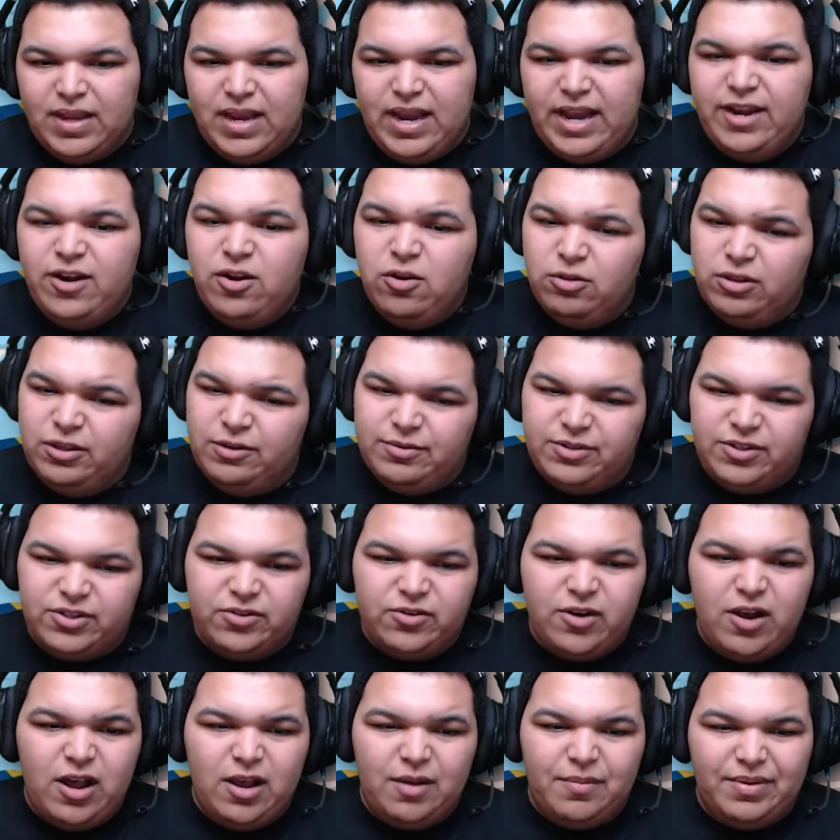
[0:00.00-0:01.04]
I knew Lee was
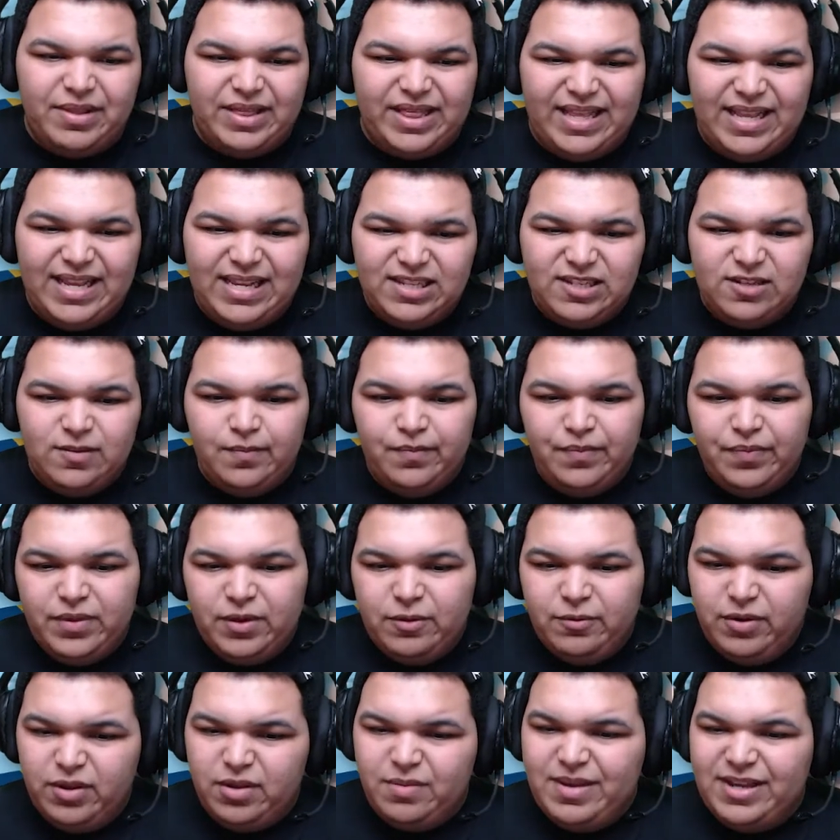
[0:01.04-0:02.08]
strong, but this
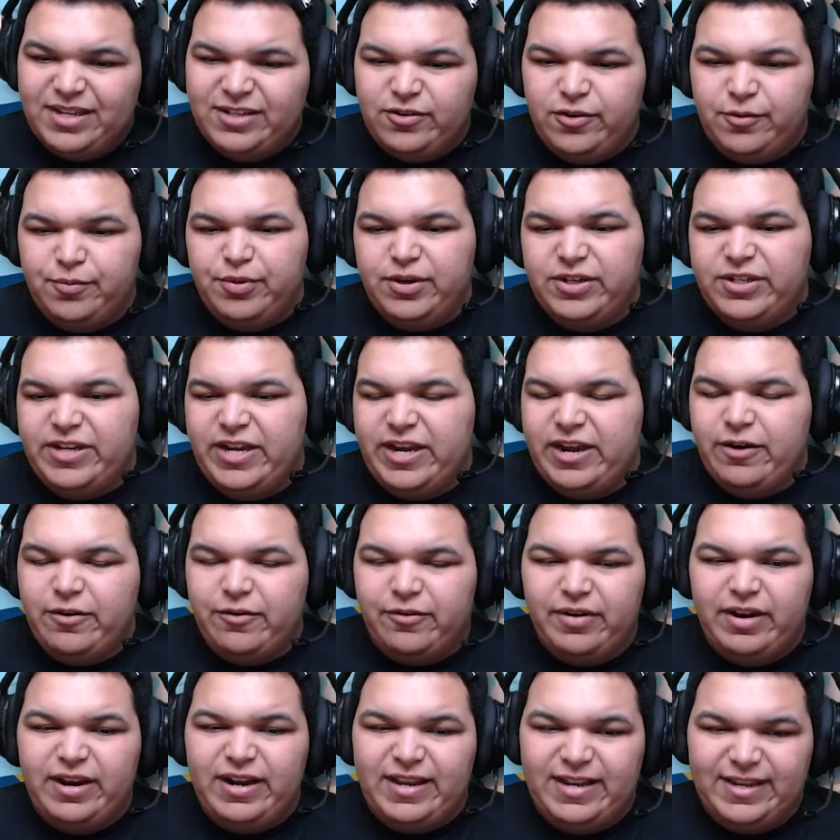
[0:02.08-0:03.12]
really makes you appreciate how
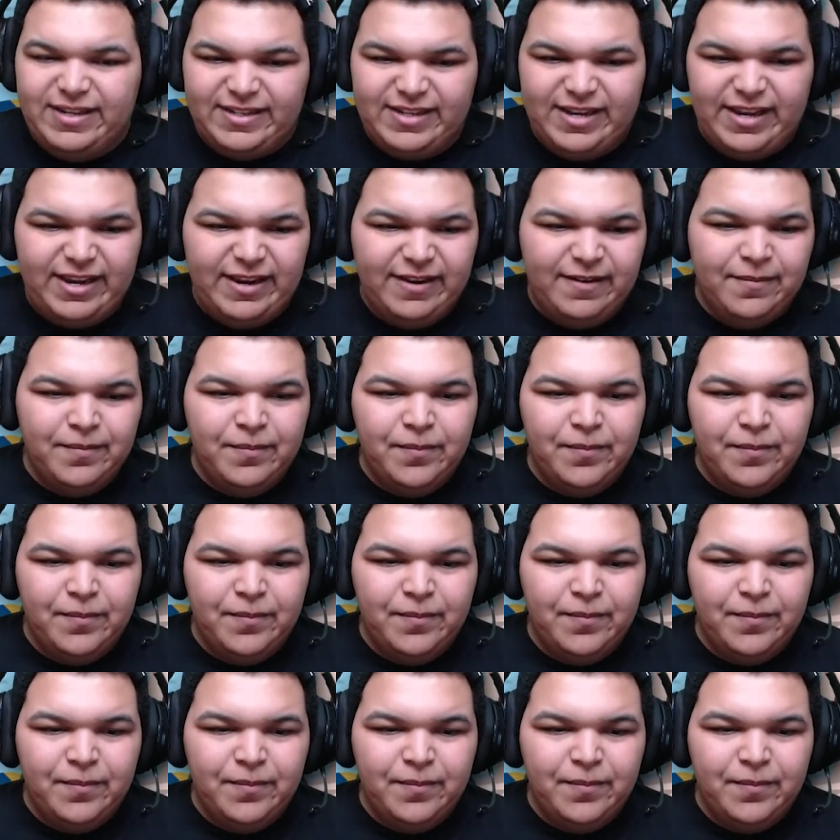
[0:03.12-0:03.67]
great he is, eh?